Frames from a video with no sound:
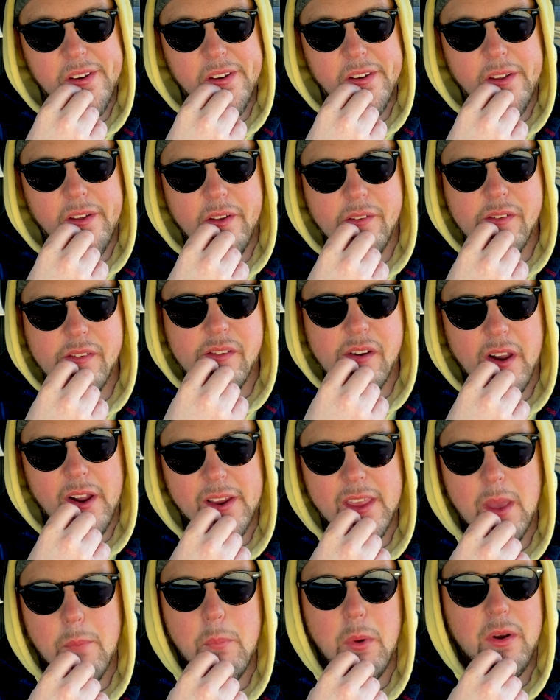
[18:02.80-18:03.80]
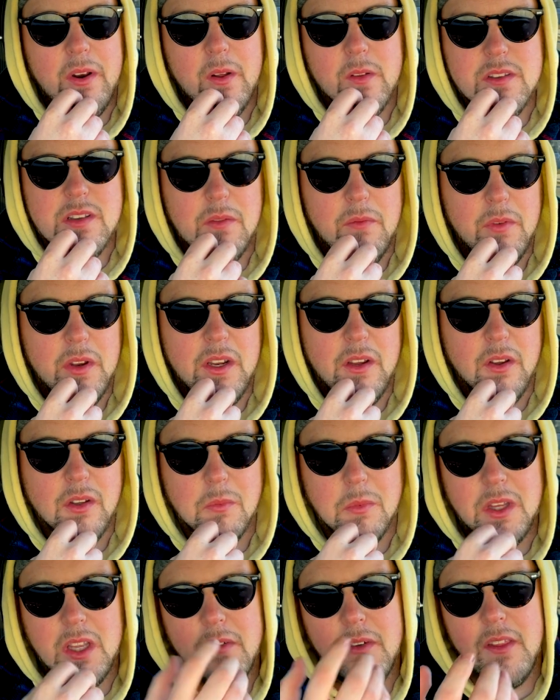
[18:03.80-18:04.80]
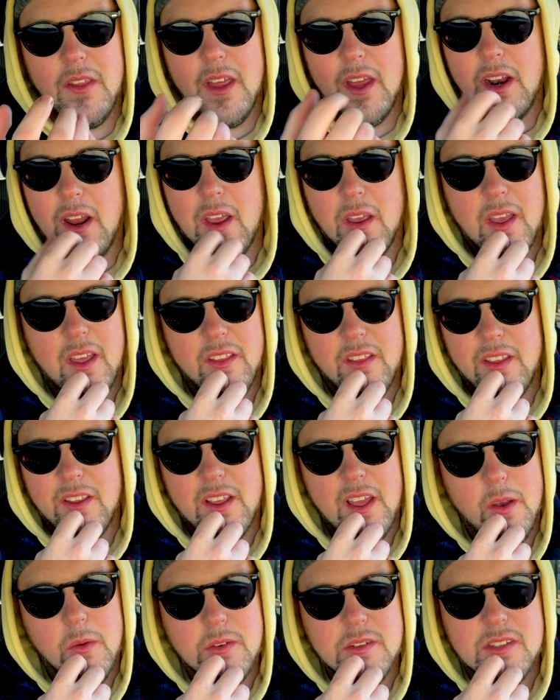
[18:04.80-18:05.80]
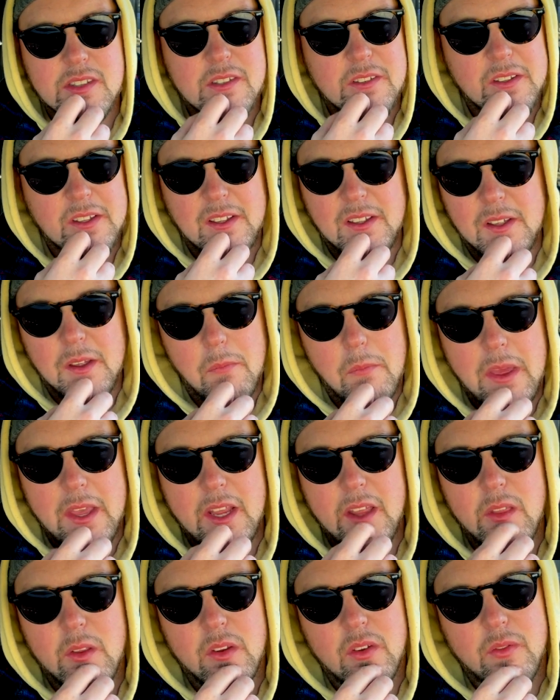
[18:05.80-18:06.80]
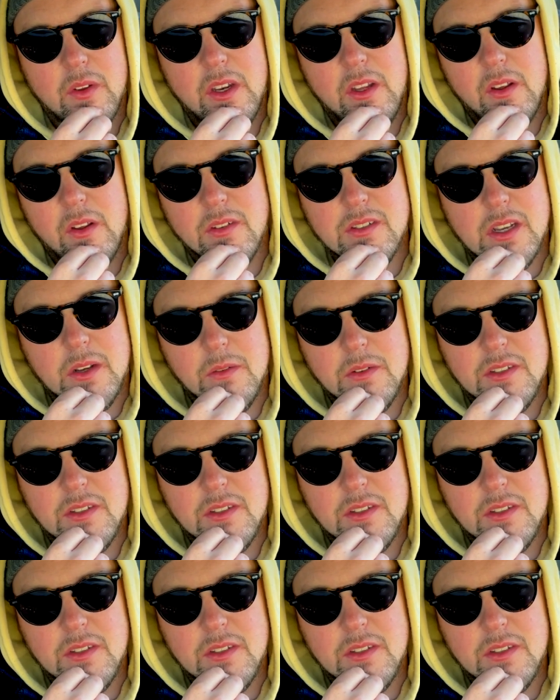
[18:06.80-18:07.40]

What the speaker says: I kept putting out some videos, but even then, I was making those videos, I